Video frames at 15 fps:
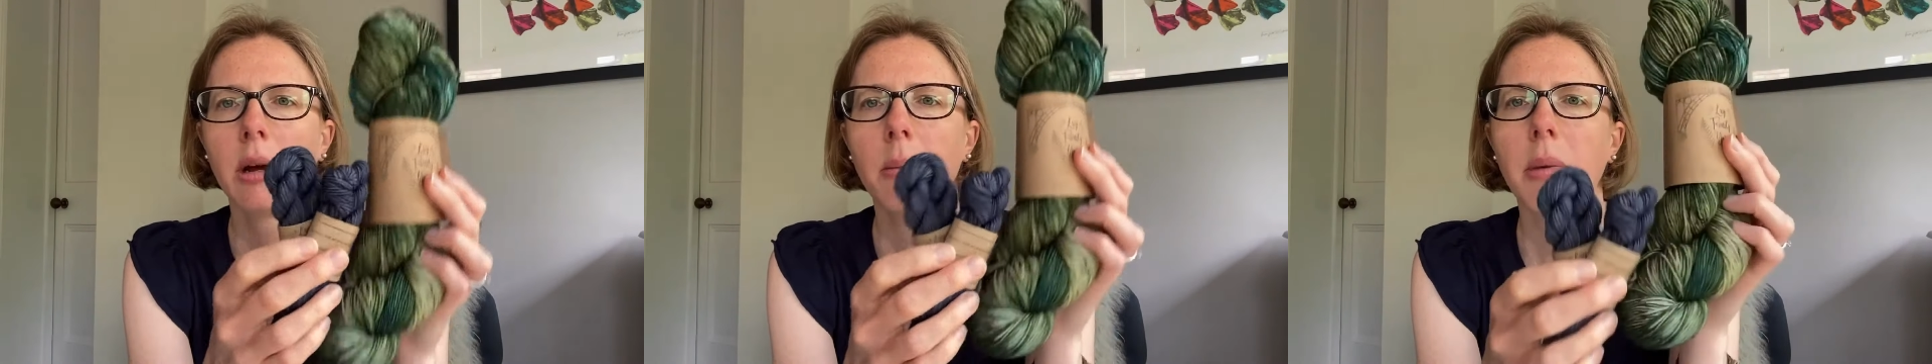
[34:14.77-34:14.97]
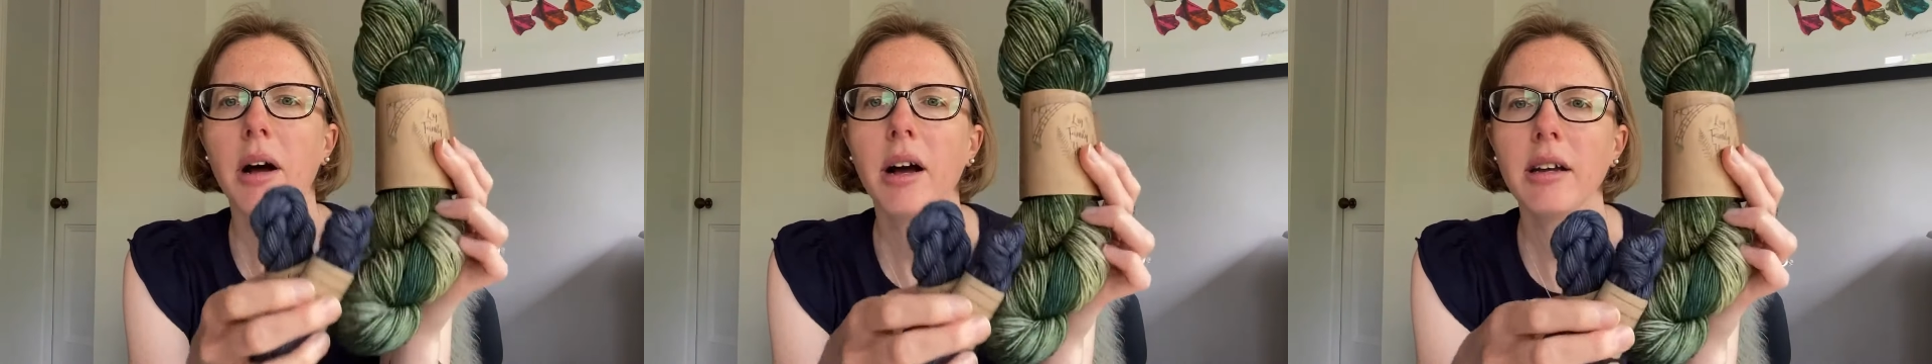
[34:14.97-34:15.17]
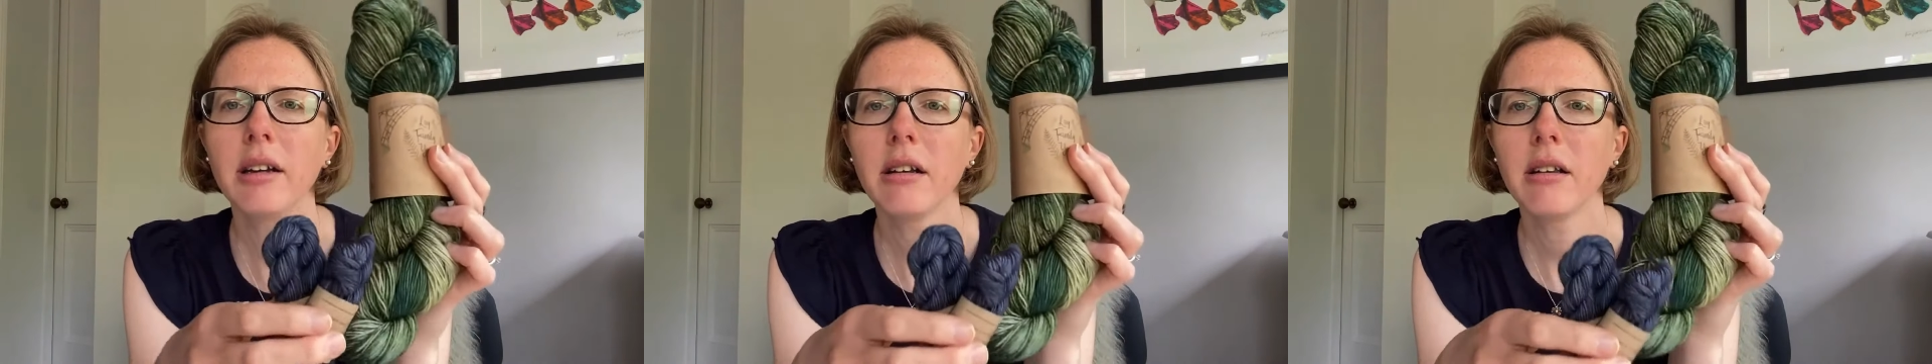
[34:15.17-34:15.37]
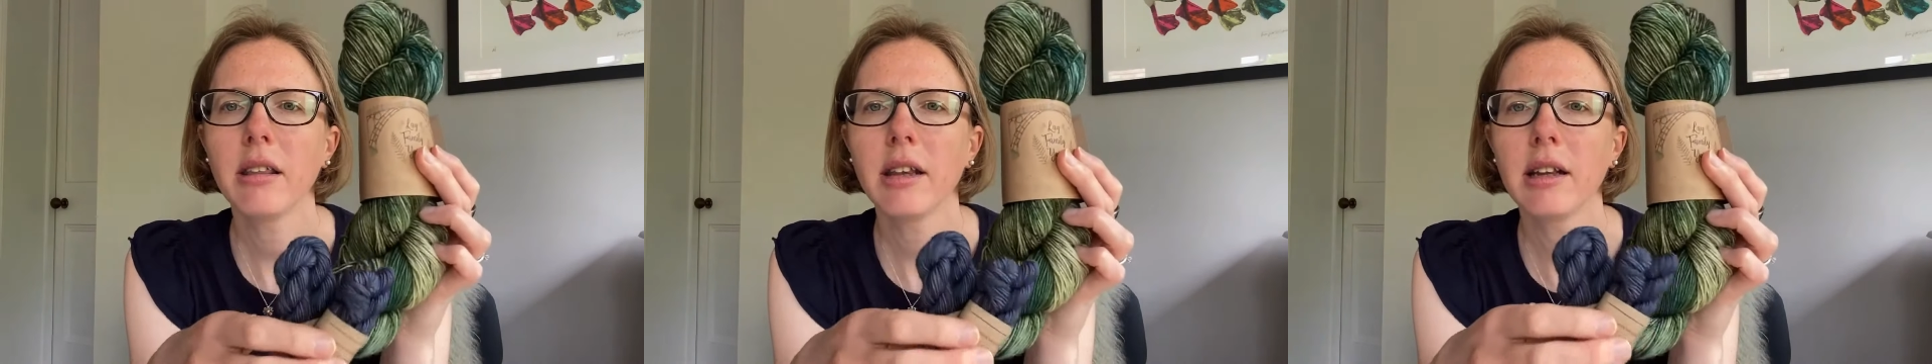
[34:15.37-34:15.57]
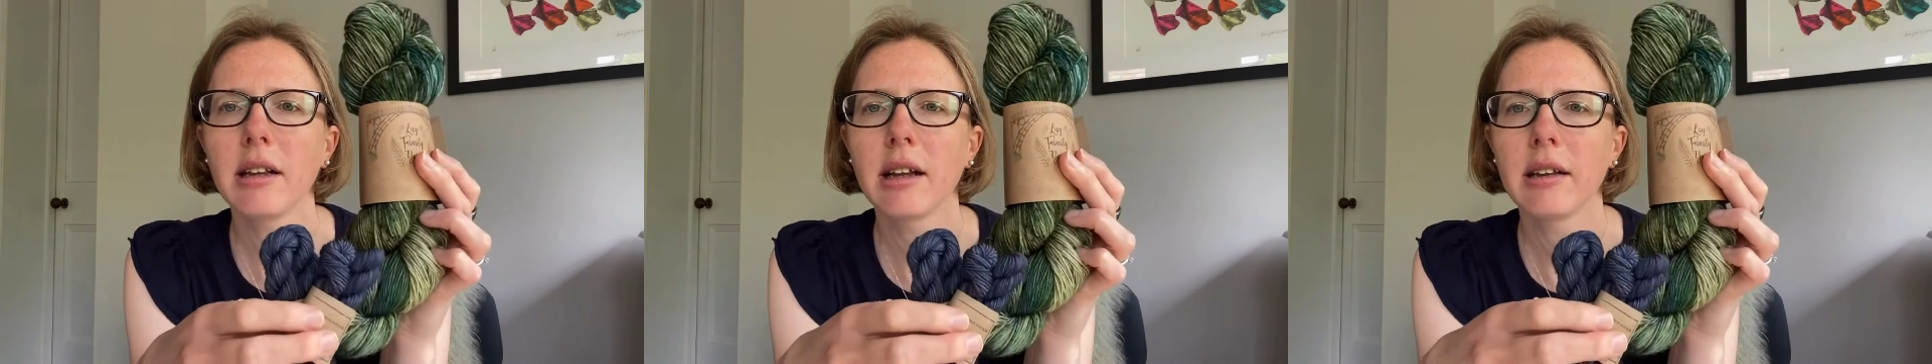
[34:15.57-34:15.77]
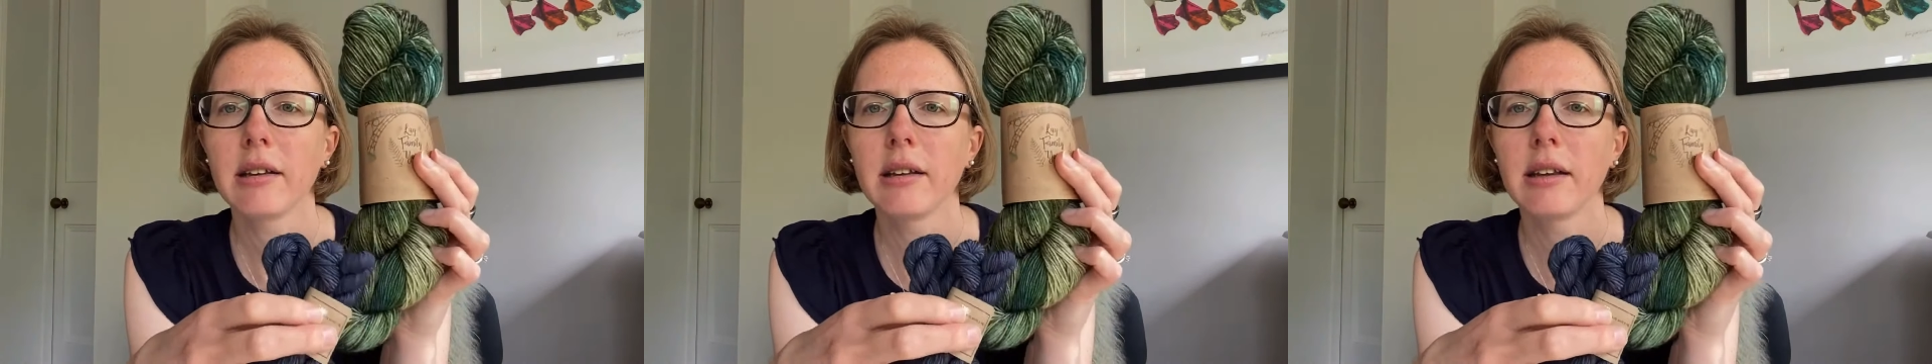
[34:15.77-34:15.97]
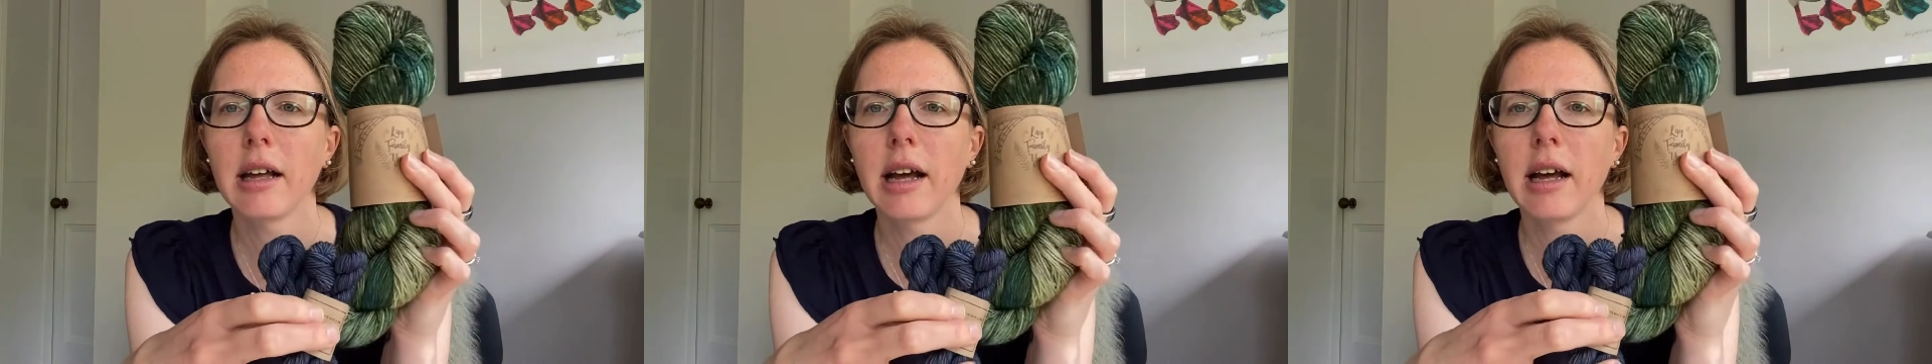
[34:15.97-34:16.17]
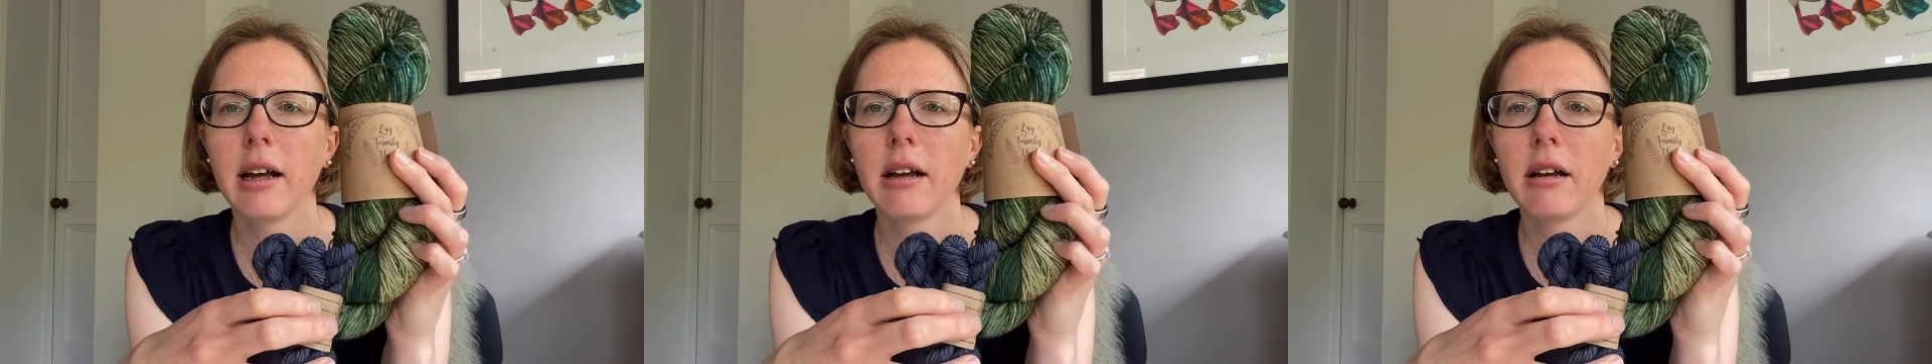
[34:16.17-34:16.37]
But I don't think that's
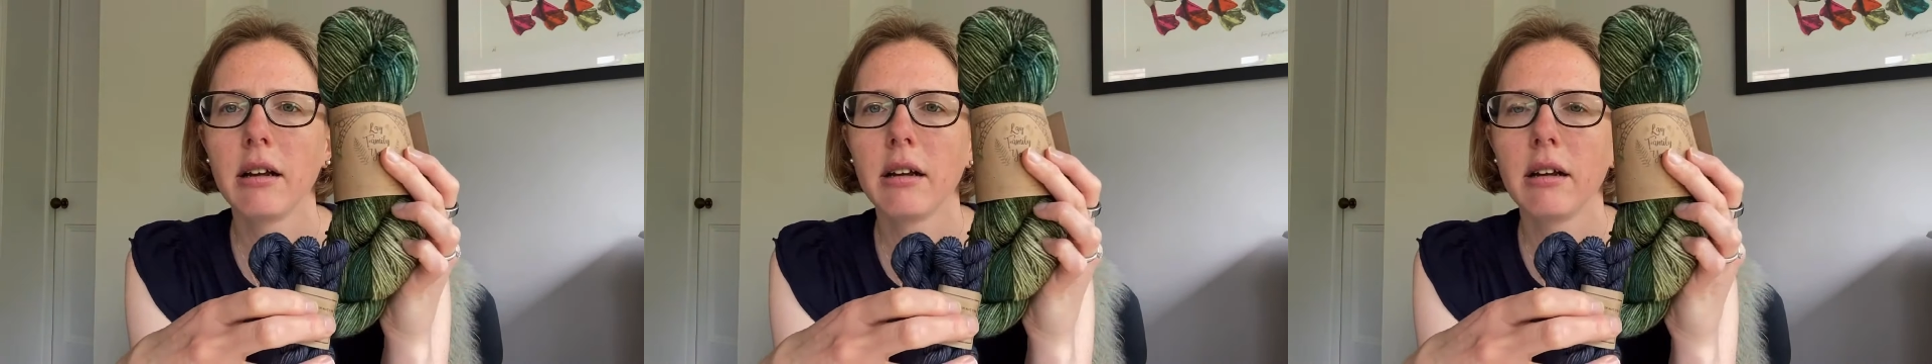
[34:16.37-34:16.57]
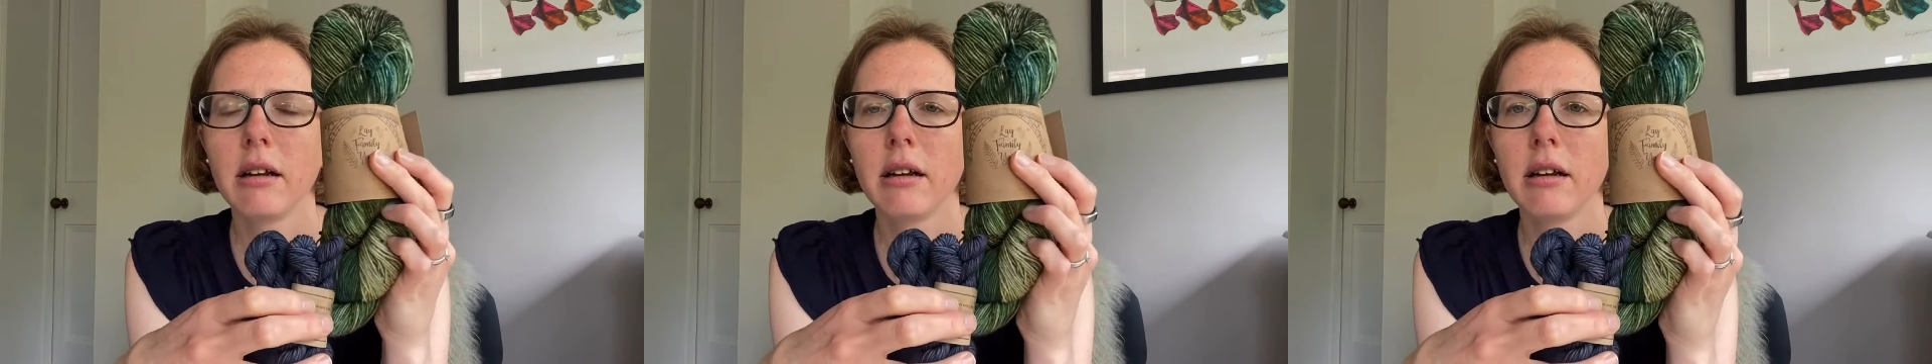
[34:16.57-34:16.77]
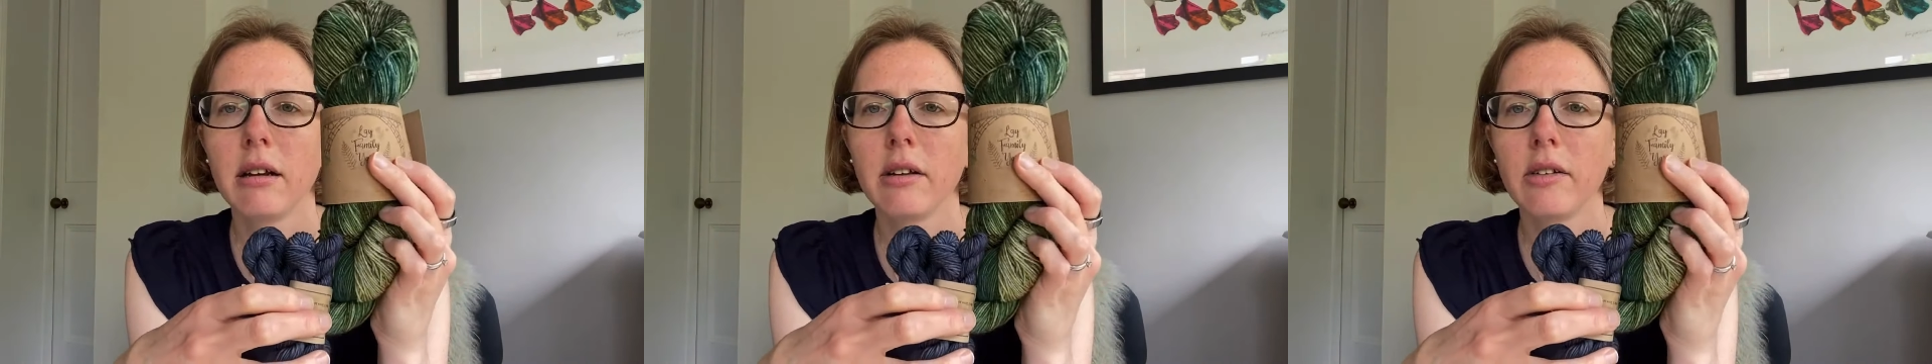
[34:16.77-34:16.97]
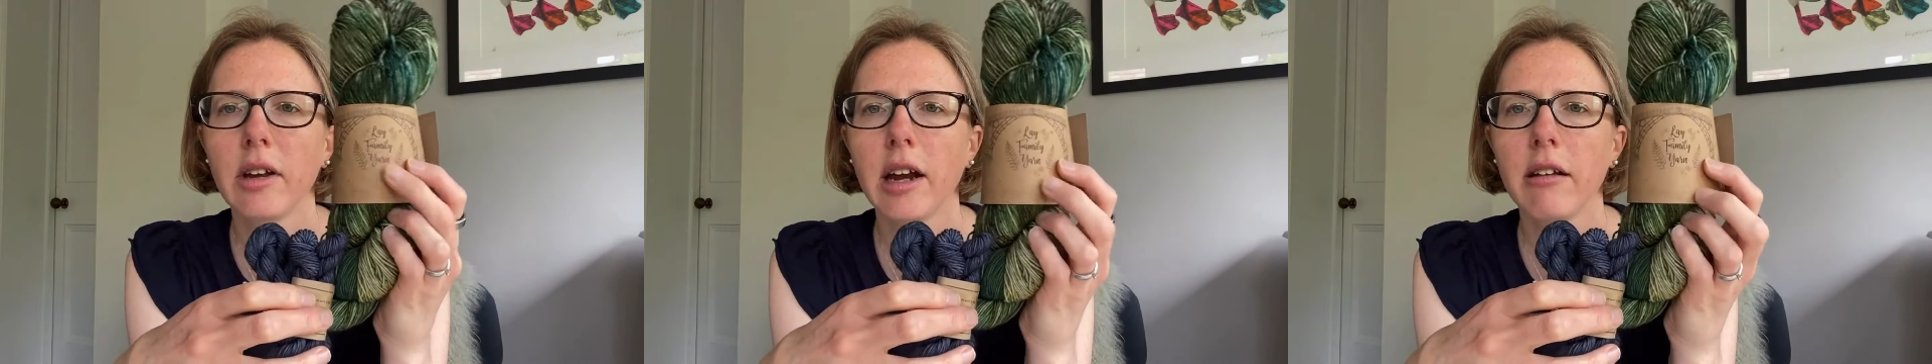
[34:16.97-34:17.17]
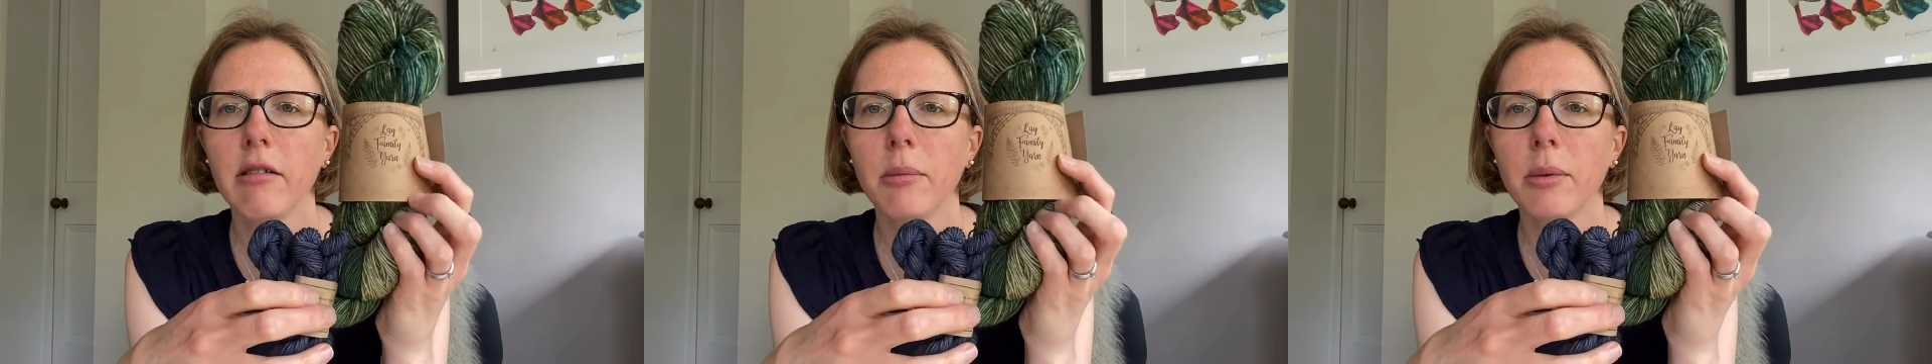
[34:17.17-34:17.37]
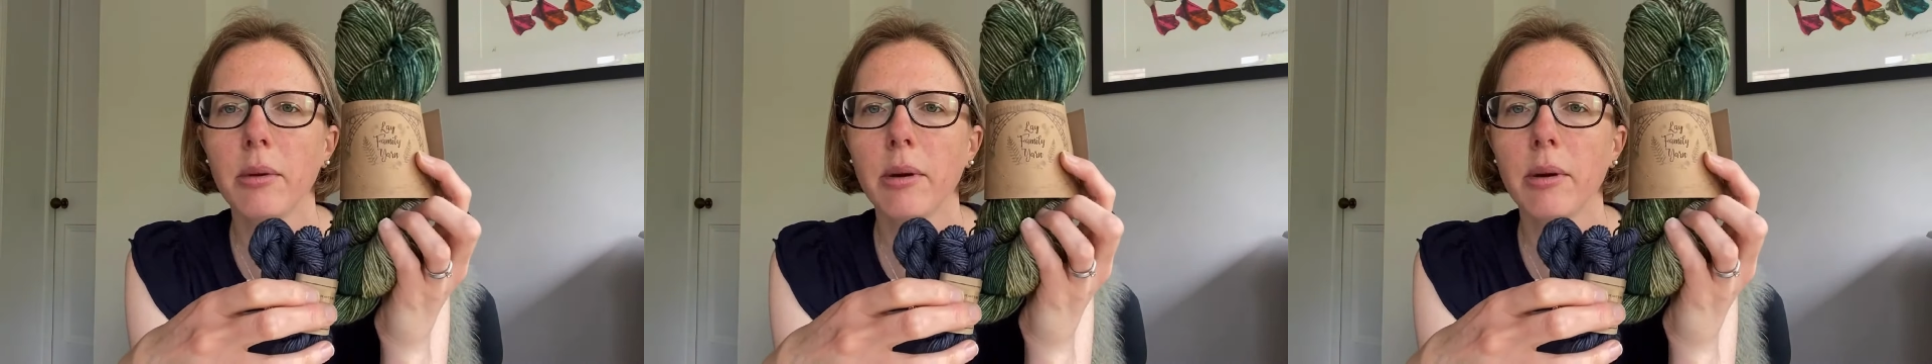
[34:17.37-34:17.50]
that terrible.